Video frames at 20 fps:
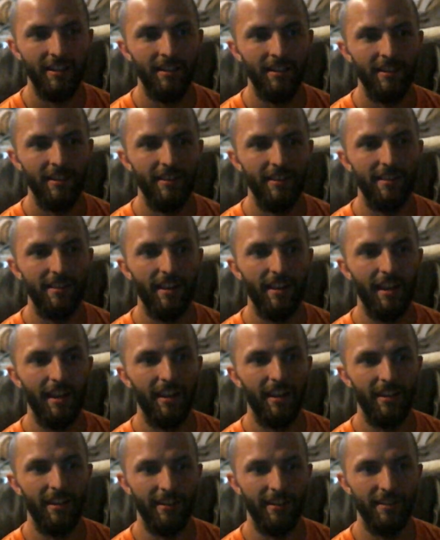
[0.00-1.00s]
then
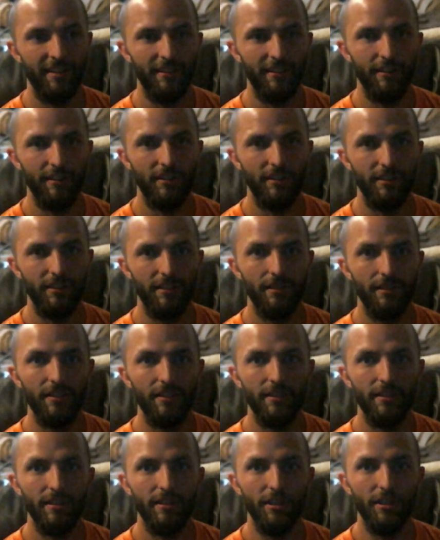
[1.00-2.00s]

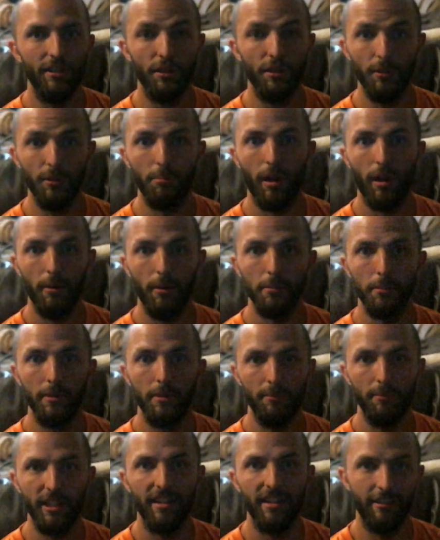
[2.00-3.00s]
you would probably begin to
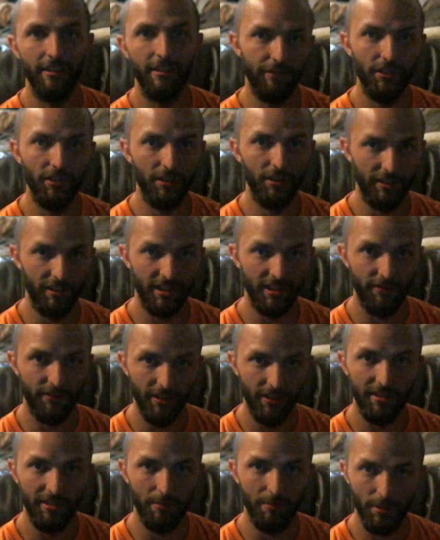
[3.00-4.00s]
feel this feeling pretty
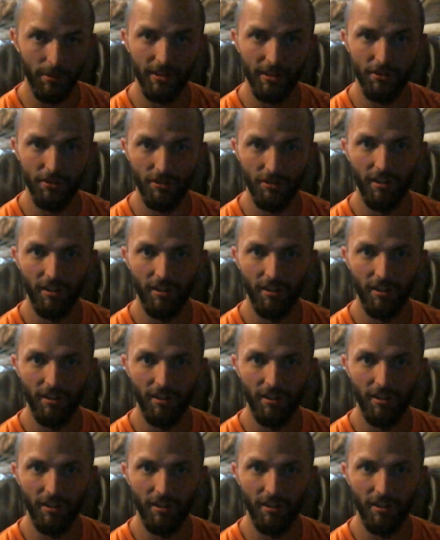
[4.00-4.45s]
strong.